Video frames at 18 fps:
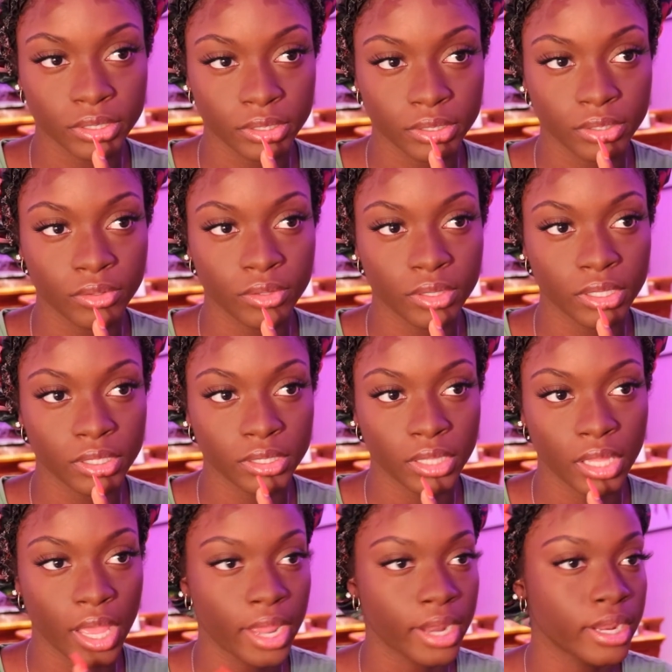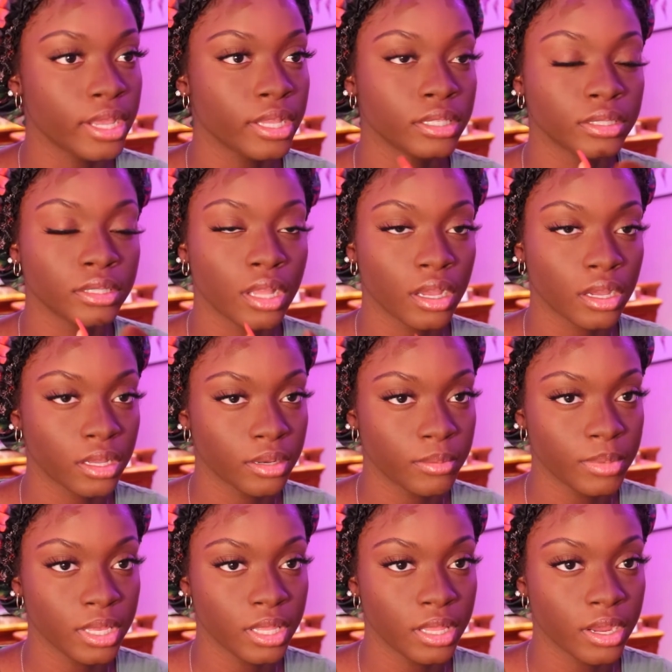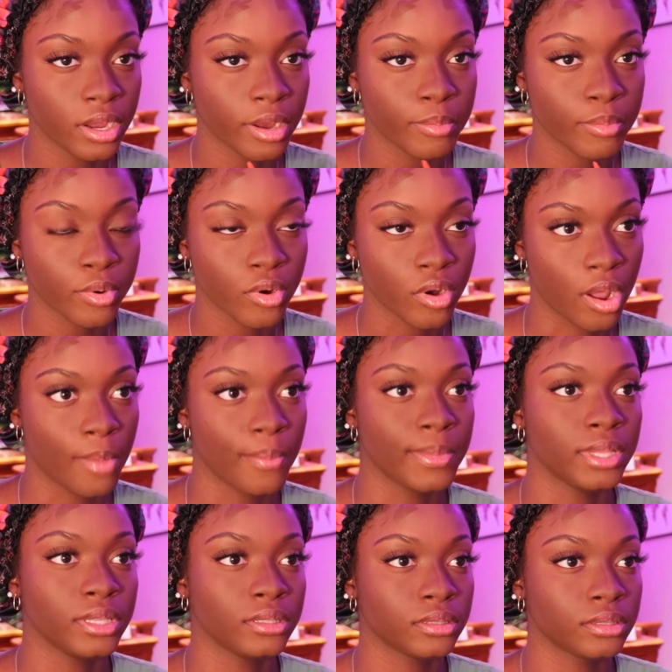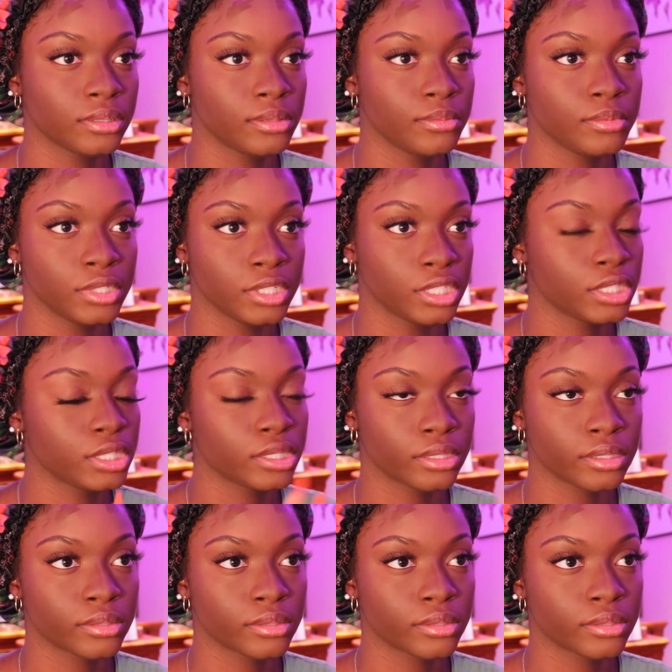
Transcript: still this line. It's not gonna be there, I promise. I'm just